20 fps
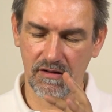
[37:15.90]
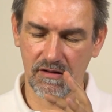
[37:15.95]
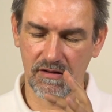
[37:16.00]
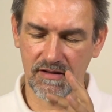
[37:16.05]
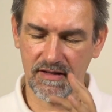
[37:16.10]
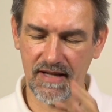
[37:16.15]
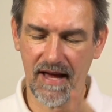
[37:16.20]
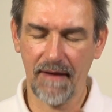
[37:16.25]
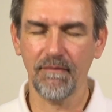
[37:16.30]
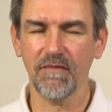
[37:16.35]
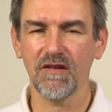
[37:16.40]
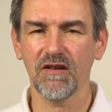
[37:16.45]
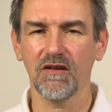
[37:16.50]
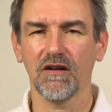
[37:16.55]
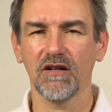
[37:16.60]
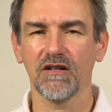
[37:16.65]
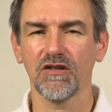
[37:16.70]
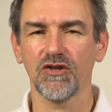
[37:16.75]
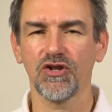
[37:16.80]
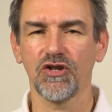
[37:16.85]

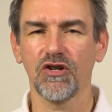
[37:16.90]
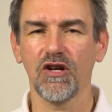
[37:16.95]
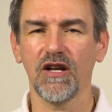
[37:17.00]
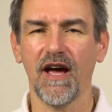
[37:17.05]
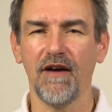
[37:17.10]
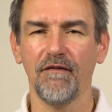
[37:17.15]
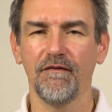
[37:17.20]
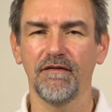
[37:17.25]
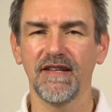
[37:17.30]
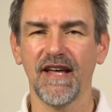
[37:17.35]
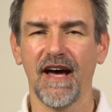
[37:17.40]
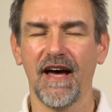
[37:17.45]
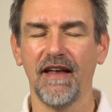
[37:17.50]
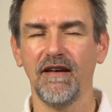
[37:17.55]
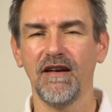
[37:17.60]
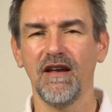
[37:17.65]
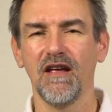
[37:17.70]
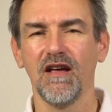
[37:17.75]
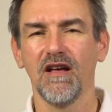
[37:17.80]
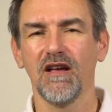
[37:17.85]
Samsung should have
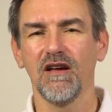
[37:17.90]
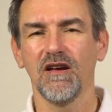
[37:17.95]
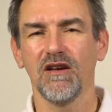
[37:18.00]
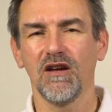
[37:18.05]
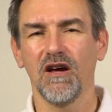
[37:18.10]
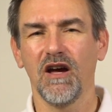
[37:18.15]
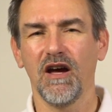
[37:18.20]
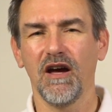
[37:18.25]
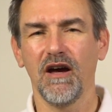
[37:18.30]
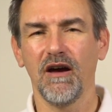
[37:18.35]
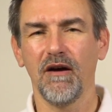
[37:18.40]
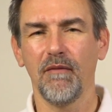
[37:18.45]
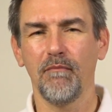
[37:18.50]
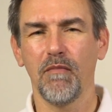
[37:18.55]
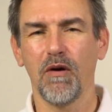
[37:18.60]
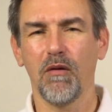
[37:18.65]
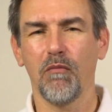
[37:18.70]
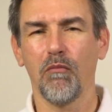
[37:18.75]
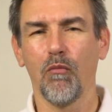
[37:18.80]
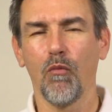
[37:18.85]
done
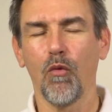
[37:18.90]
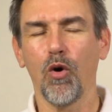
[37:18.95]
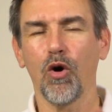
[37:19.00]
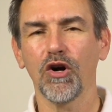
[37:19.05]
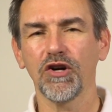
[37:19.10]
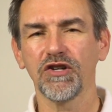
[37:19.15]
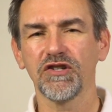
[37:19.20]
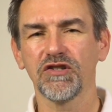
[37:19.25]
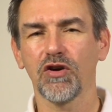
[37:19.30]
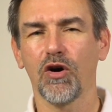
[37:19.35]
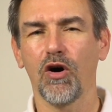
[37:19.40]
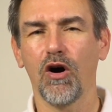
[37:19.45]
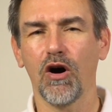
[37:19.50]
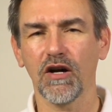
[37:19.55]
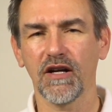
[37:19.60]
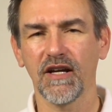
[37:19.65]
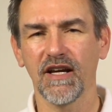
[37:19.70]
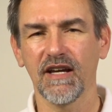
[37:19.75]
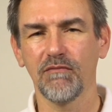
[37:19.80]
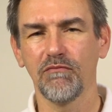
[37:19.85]
more
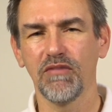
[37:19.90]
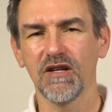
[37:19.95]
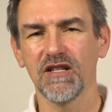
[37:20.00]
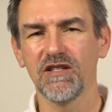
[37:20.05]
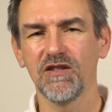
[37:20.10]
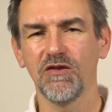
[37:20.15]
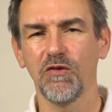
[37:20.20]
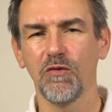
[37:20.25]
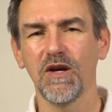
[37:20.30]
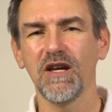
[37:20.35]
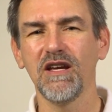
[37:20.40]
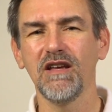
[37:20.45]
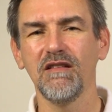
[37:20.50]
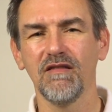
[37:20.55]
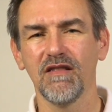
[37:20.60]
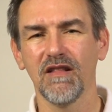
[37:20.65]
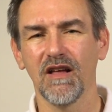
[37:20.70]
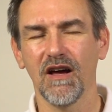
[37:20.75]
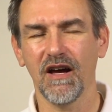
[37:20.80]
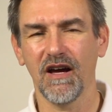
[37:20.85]
talking
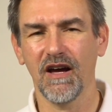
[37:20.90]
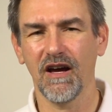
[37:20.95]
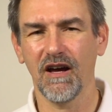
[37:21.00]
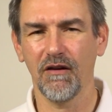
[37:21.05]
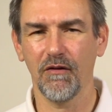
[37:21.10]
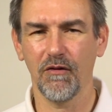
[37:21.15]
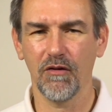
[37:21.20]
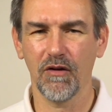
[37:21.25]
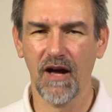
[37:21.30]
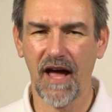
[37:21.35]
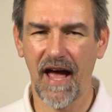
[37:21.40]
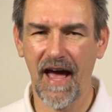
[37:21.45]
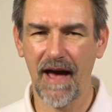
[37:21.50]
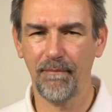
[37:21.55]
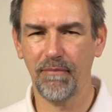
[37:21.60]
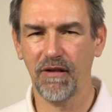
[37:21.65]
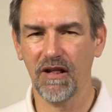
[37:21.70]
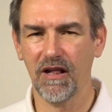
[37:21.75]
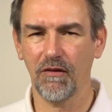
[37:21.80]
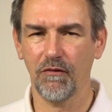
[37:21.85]
between
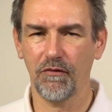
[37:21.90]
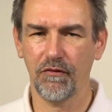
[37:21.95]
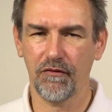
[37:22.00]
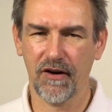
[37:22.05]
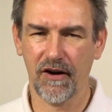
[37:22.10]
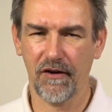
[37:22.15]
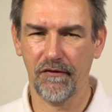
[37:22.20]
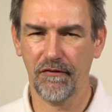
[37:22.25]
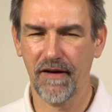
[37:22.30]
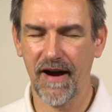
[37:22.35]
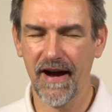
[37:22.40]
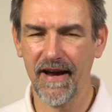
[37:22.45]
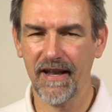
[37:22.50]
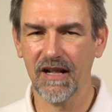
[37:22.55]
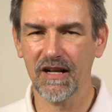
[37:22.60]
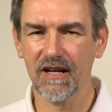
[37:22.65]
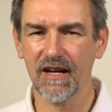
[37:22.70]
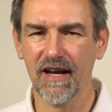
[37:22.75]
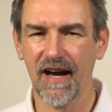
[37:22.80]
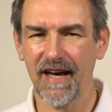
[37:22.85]
Apple for
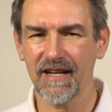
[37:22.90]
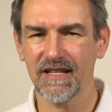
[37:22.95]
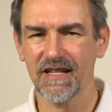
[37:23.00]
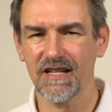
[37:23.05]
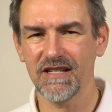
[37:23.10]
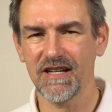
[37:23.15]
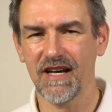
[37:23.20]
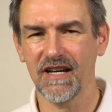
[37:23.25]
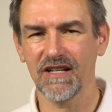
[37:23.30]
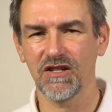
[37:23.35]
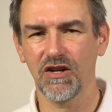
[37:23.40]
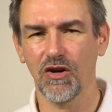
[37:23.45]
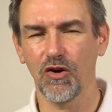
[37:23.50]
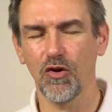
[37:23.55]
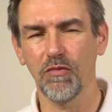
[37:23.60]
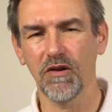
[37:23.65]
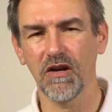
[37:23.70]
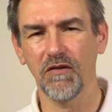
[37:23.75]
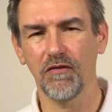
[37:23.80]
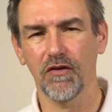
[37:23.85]
Final Cut and
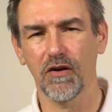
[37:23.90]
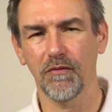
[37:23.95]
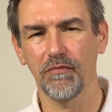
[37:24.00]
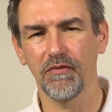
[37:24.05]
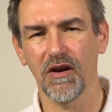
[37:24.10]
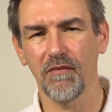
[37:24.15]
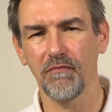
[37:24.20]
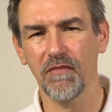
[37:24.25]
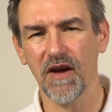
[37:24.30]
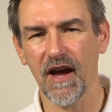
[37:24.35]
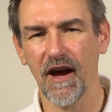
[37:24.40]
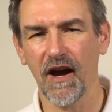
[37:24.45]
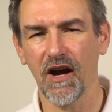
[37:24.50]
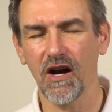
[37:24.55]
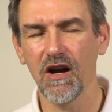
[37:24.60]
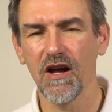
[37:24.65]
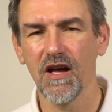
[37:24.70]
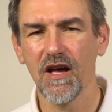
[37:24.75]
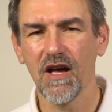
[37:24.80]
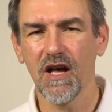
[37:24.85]
Adobe for
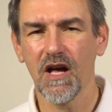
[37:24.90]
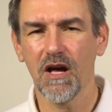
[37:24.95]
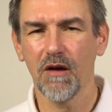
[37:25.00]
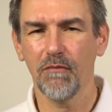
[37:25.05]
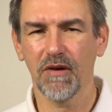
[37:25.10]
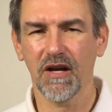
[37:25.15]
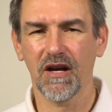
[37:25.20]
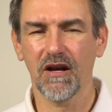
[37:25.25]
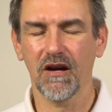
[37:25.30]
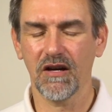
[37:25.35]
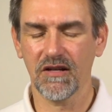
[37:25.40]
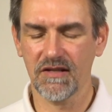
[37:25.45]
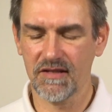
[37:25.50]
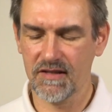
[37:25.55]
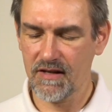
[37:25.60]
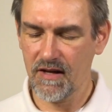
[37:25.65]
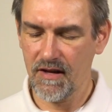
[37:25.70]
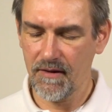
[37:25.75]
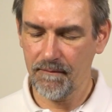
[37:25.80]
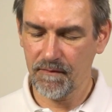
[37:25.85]
Premiere,
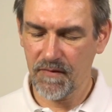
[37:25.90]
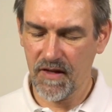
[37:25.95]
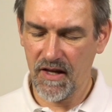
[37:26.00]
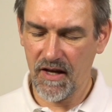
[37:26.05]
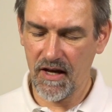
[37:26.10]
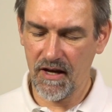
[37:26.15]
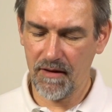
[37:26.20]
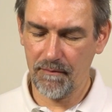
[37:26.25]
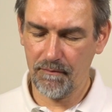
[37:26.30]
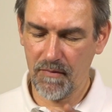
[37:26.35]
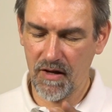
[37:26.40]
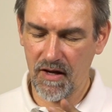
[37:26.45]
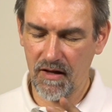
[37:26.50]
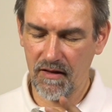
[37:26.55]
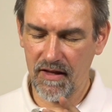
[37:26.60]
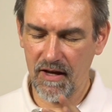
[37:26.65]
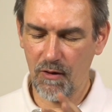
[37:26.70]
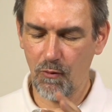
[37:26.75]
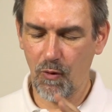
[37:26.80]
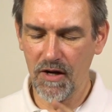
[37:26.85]
because
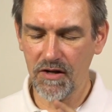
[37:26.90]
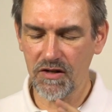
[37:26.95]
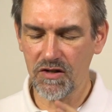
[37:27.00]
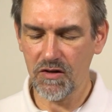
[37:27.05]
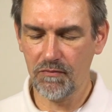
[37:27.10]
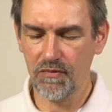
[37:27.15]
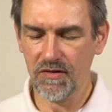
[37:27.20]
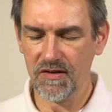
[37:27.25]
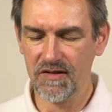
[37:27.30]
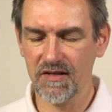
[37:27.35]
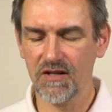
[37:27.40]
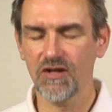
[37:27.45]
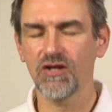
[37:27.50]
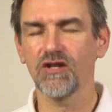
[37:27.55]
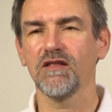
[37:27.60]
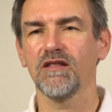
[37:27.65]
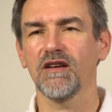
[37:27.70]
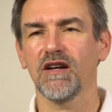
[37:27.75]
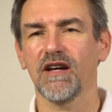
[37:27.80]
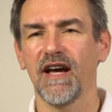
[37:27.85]
they want to
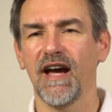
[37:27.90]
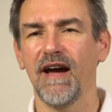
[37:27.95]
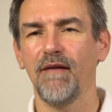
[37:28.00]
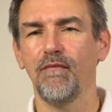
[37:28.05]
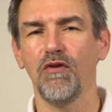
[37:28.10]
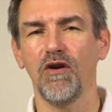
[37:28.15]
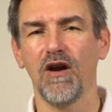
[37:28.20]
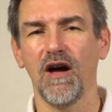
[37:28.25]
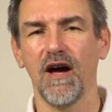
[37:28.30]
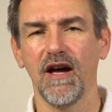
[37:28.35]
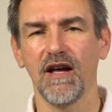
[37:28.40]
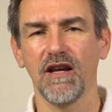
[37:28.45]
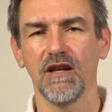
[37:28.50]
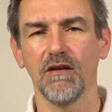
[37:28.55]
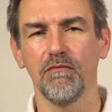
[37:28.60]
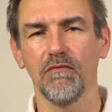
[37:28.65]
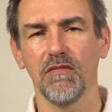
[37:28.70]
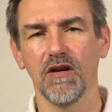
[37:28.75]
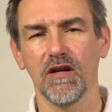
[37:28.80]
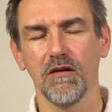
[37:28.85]
position the camera
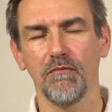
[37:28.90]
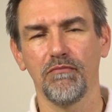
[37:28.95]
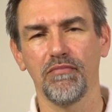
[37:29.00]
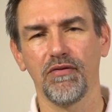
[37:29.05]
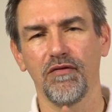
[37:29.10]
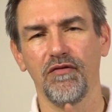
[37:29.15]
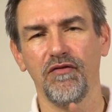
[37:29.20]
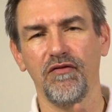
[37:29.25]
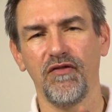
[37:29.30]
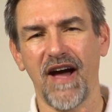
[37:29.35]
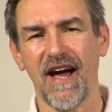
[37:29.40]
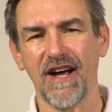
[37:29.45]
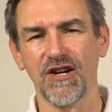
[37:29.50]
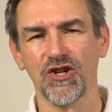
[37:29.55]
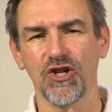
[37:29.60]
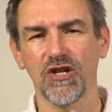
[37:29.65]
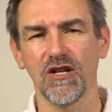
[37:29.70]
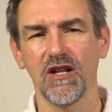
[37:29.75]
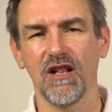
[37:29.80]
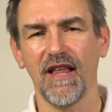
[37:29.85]
in a
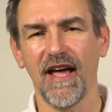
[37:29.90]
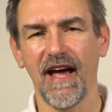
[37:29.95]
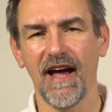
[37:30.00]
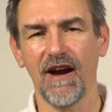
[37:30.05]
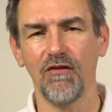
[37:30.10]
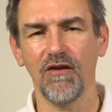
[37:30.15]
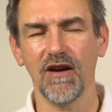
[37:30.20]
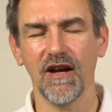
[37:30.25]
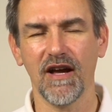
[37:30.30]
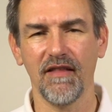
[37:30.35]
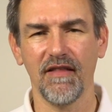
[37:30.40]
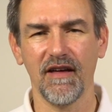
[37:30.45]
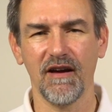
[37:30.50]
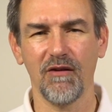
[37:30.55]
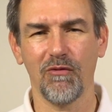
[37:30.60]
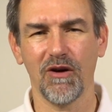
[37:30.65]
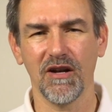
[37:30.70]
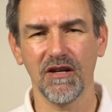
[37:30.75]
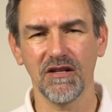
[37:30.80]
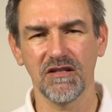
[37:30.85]
professional area. They
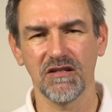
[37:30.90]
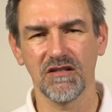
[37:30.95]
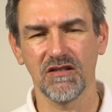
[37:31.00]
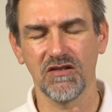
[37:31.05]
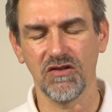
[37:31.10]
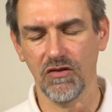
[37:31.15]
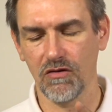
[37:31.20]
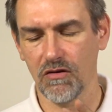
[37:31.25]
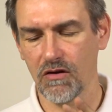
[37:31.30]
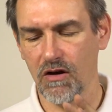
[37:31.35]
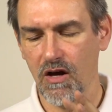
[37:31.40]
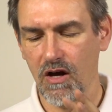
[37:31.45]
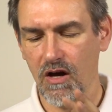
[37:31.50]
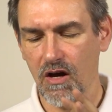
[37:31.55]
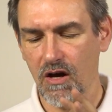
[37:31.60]
want to